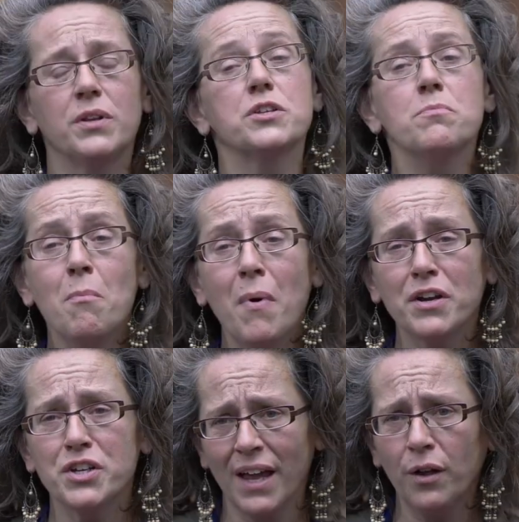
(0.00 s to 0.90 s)
but it's
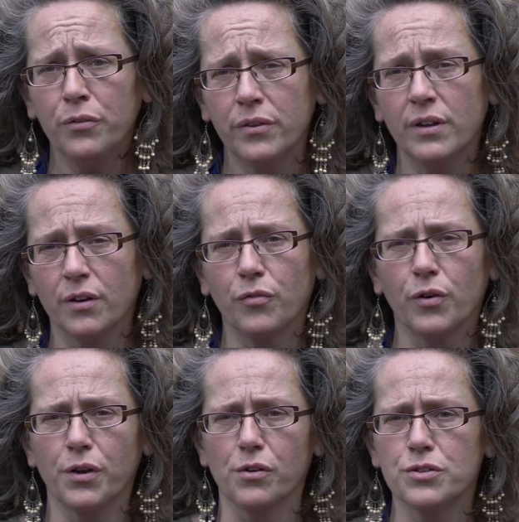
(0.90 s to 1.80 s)
much healthier
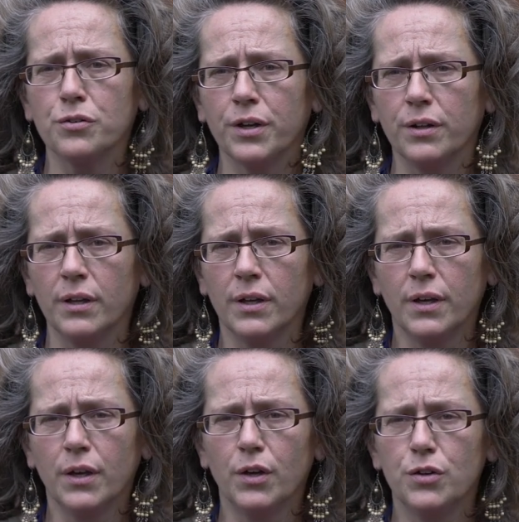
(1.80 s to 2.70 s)
for your soil
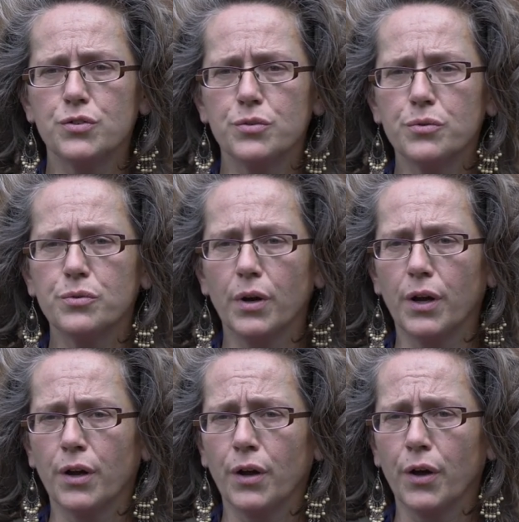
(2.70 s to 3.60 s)
to
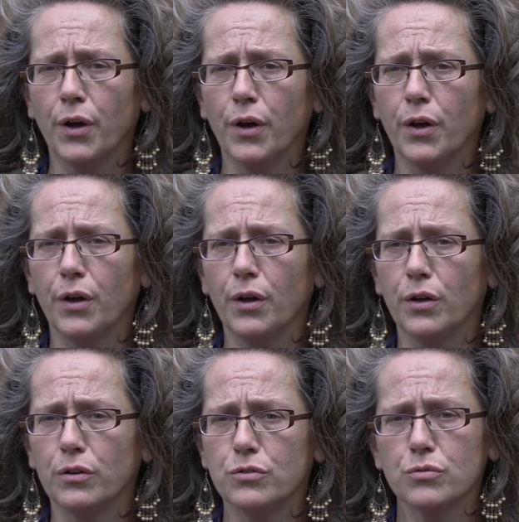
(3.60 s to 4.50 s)

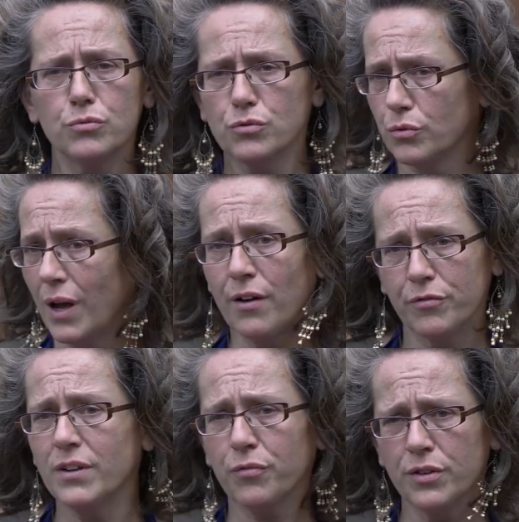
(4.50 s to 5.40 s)
uh, to to
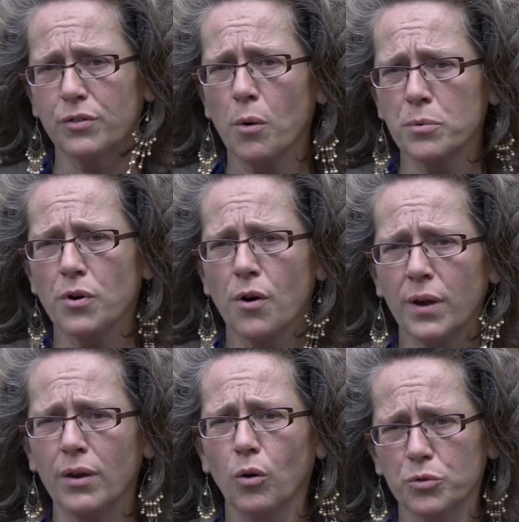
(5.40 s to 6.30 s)
have different crops
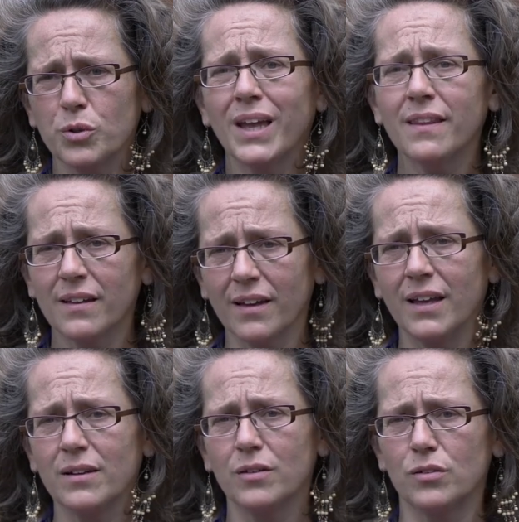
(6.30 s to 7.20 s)
growing all together
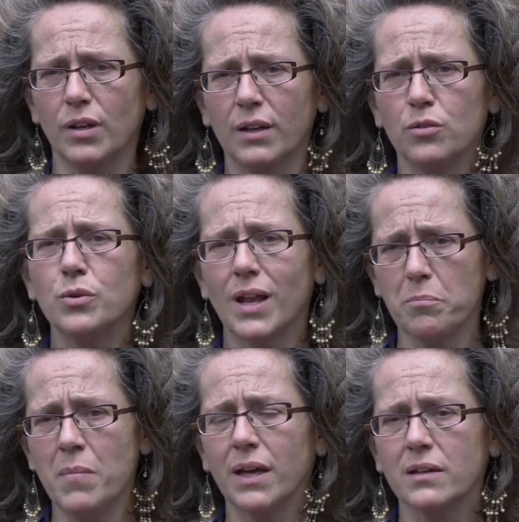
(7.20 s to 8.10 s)
and and do
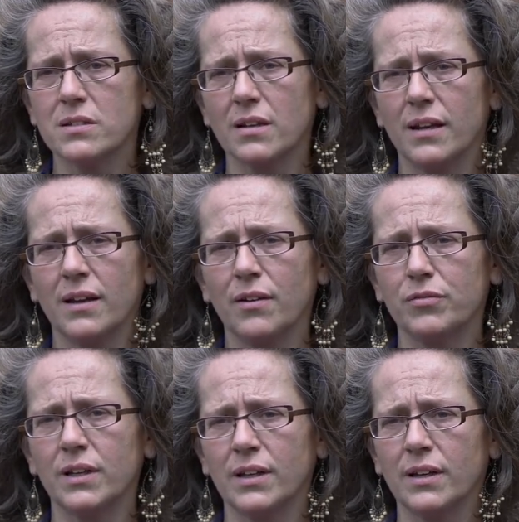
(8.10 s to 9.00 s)
that mix and
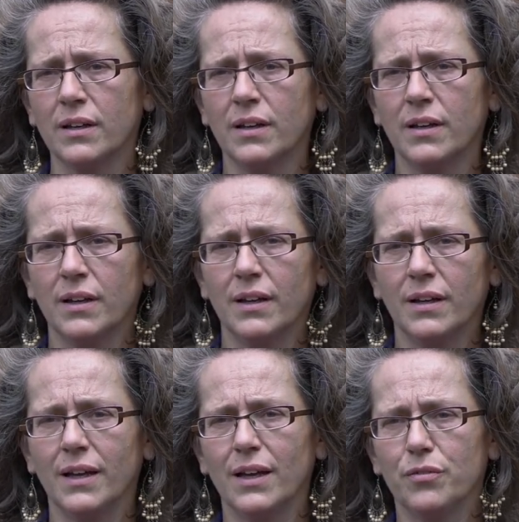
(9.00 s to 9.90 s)
have the
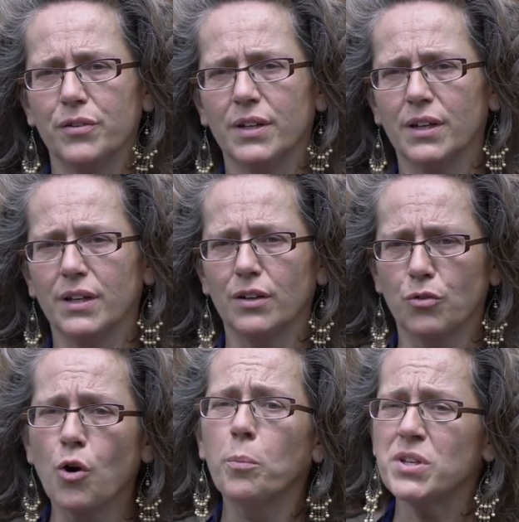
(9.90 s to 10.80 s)
have the
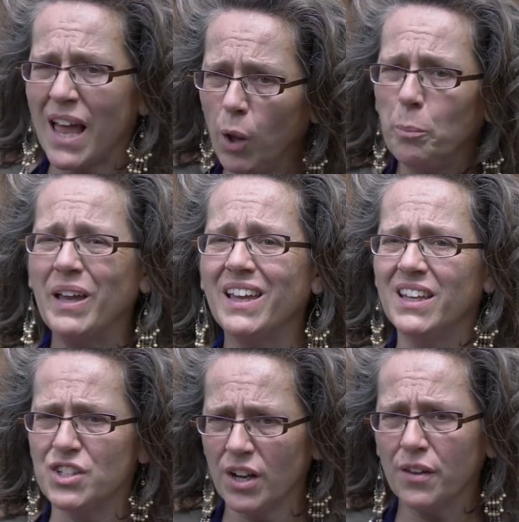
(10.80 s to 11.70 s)
crops helping
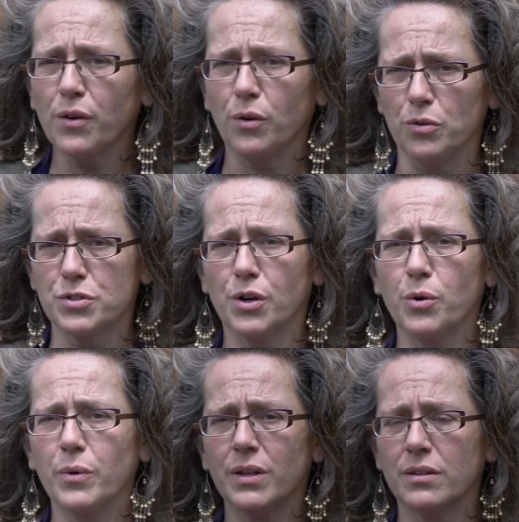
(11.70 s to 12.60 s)
each other
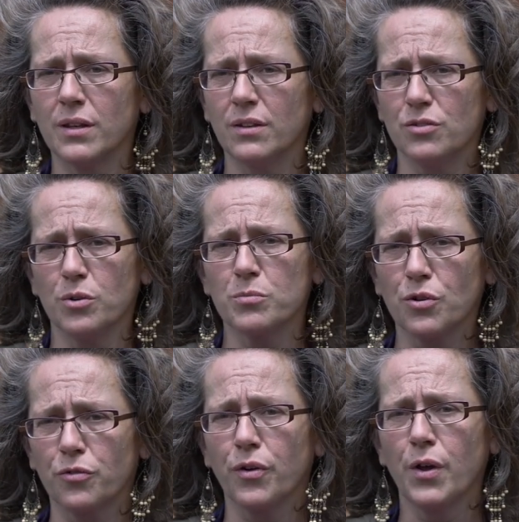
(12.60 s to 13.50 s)
also with in
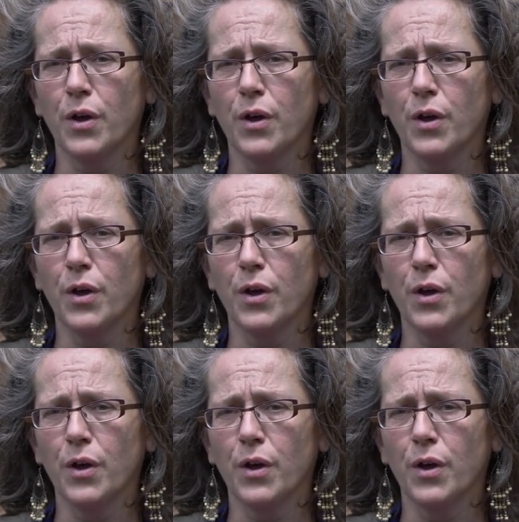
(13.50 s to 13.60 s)
terms of